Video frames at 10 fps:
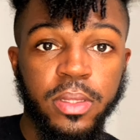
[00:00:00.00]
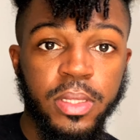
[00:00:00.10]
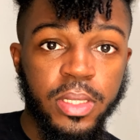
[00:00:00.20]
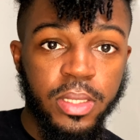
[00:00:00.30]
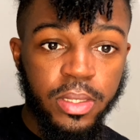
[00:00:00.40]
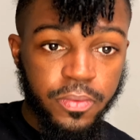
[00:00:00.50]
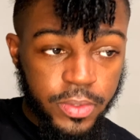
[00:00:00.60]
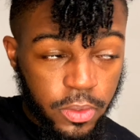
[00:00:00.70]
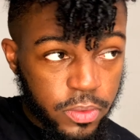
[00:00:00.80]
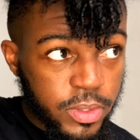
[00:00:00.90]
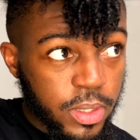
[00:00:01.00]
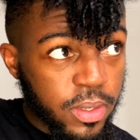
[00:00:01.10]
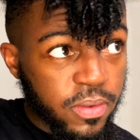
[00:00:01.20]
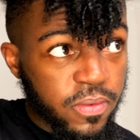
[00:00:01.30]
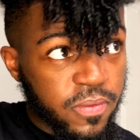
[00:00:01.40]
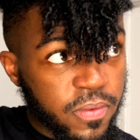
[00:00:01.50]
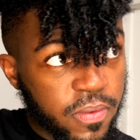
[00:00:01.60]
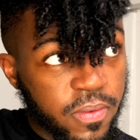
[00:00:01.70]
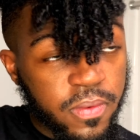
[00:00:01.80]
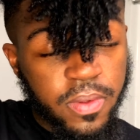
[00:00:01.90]
the results of
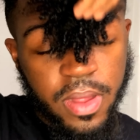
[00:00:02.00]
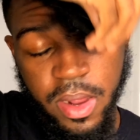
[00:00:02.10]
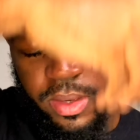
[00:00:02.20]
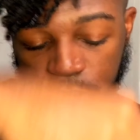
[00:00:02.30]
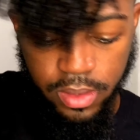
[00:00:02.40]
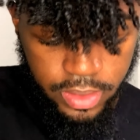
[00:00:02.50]
how they look